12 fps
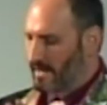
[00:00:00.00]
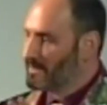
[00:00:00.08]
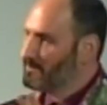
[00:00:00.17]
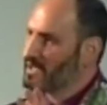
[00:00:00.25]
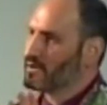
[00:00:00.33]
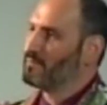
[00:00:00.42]
a
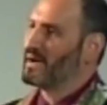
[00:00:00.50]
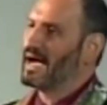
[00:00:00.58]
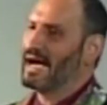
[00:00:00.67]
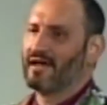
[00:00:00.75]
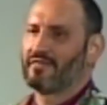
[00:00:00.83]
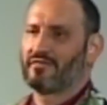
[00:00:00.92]
middle
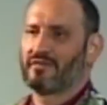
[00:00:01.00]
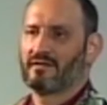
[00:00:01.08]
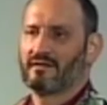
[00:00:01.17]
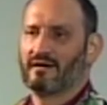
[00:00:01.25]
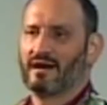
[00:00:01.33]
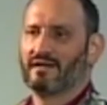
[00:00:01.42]
path
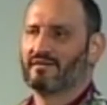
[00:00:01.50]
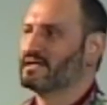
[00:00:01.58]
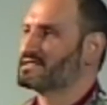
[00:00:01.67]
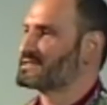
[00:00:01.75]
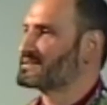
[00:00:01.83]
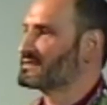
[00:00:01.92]
on
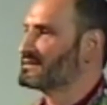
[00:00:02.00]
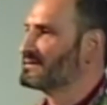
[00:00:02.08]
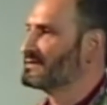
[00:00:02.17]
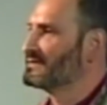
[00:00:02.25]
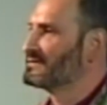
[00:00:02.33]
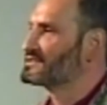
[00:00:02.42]
this
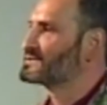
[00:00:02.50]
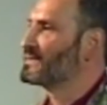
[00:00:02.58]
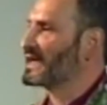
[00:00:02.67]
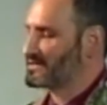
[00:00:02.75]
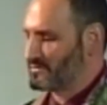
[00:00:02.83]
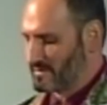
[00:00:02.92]

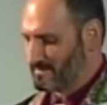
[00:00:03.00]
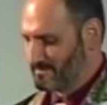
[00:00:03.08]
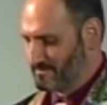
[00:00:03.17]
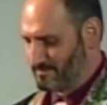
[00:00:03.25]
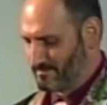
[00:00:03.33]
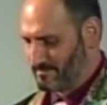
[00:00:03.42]
spectrum.
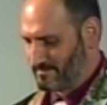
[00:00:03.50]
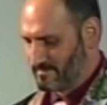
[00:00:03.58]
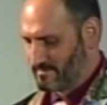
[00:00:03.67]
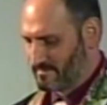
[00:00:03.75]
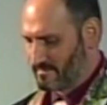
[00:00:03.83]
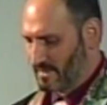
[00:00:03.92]

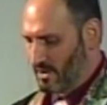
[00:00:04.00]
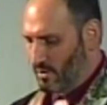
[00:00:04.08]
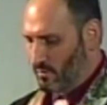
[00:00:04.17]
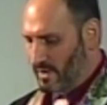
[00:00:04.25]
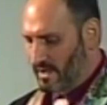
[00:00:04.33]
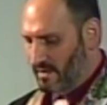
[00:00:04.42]

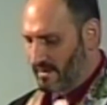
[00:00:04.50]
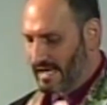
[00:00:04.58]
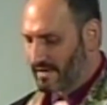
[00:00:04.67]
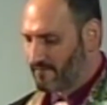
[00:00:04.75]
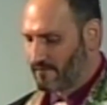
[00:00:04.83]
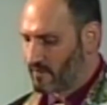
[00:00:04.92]
We are
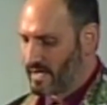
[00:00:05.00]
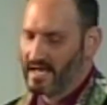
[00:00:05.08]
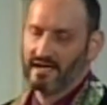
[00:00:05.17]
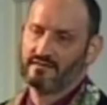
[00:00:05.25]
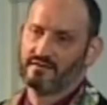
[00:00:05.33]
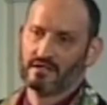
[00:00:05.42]
not
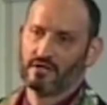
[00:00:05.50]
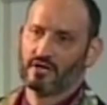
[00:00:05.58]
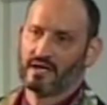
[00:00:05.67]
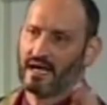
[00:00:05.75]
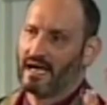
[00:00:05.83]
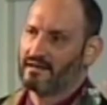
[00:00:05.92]
afraid to
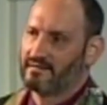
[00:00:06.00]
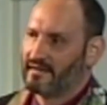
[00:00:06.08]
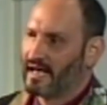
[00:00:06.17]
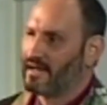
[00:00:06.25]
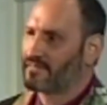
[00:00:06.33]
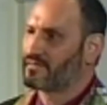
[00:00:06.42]
look at
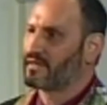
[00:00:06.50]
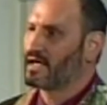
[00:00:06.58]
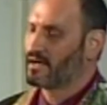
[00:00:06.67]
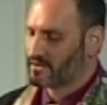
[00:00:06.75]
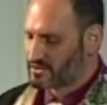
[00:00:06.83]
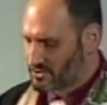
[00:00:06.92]
death
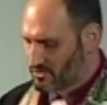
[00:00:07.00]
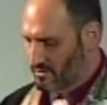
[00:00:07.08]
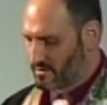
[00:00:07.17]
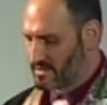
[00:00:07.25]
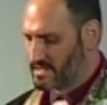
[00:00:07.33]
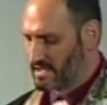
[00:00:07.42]
and
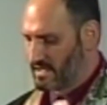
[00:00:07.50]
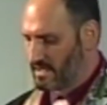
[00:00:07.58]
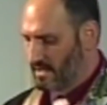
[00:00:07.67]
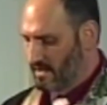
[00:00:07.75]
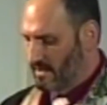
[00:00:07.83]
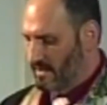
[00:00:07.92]

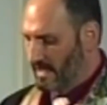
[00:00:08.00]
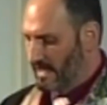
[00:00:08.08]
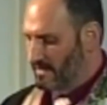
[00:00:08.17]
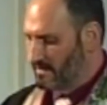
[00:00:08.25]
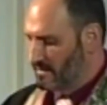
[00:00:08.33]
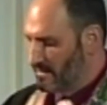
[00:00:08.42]
uncertainty
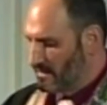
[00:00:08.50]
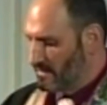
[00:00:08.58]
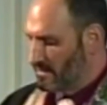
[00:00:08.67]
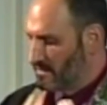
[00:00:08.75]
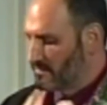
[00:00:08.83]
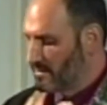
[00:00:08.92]
and
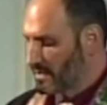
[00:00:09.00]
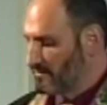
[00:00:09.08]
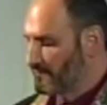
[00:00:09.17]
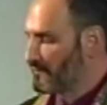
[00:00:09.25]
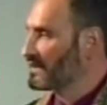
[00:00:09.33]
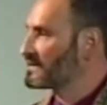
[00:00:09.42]
to
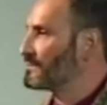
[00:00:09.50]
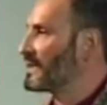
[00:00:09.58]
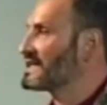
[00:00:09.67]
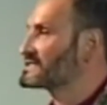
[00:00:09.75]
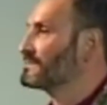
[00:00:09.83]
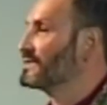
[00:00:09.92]
confront the
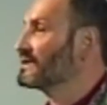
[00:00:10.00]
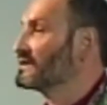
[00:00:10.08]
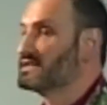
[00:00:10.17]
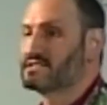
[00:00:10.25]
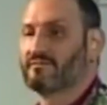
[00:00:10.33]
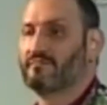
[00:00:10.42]

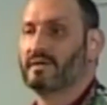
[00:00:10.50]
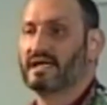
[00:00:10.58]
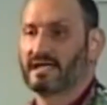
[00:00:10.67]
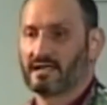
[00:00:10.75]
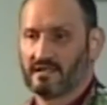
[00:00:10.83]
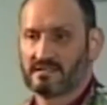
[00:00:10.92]
possibilities of
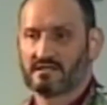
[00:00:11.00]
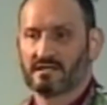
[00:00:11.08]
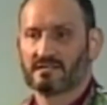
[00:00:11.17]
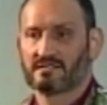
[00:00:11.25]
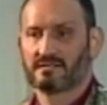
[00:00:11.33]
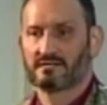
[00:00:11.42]

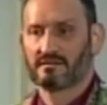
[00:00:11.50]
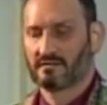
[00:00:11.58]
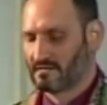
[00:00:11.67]
meaninglessness.